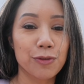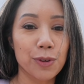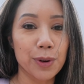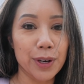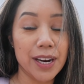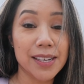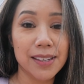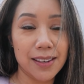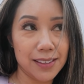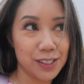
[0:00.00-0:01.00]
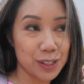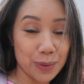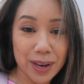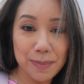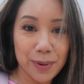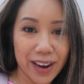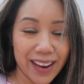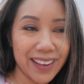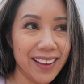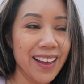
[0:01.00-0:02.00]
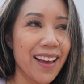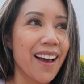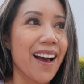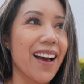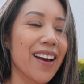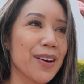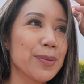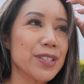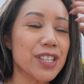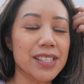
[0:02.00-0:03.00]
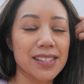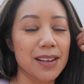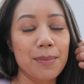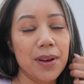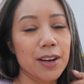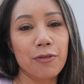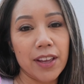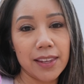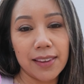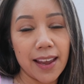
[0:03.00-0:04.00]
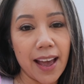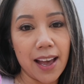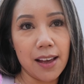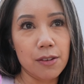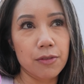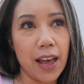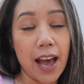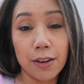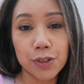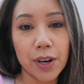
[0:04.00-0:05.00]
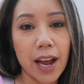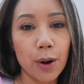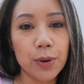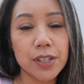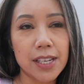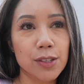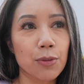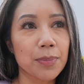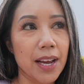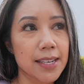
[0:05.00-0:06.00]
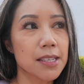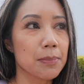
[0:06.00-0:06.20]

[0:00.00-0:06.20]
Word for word: for Screen Break, uh, which is an event that they have after hours. It's from 9 to